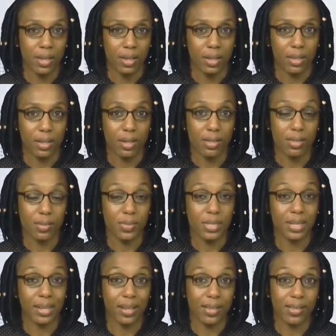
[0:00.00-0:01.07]
the Customs
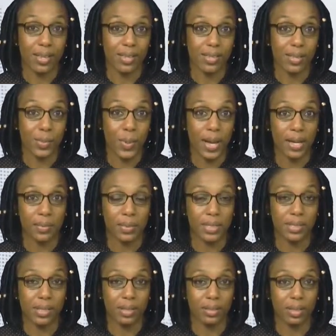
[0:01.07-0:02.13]
and Excise
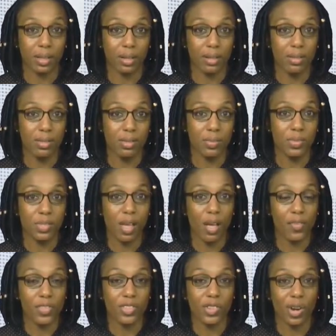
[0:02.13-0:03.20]
Department held a Customs
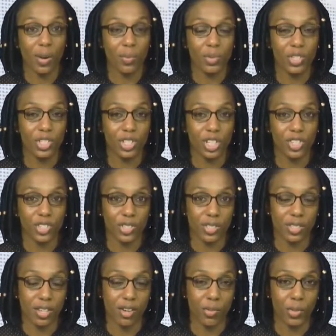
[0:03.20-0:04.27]
Officer Appreciation
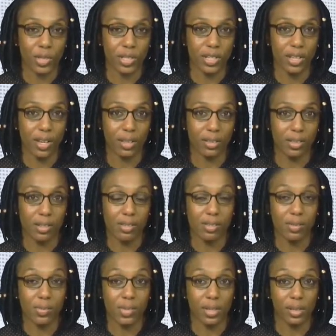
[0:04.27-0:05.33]
Ceremony at
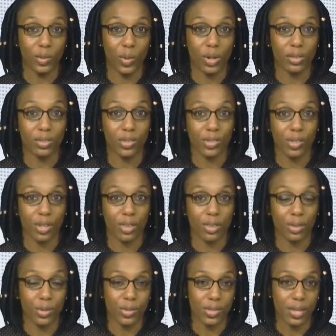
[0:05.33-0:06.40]
Customs Headquarters on
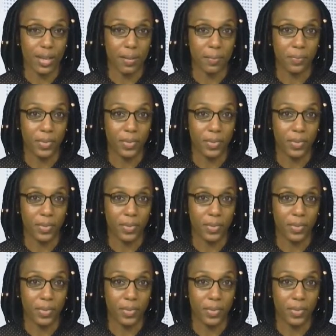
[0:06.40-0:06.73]
Thursday.